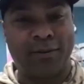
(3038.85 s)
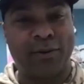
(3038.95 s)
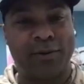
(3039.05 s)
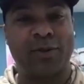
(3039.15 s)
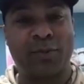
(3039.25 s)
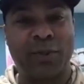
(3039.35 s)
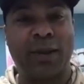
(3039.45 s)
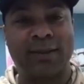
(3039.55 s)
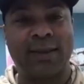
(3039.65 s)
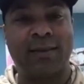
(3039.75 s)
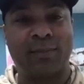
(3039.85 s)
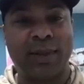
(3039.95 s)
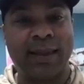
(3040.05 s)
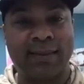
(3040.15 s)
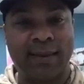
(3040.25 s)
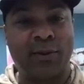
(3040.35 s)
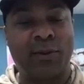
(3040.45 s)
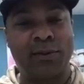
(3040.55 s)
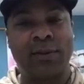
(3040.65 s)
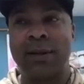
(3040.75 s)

course and just be outside and play 18 holes.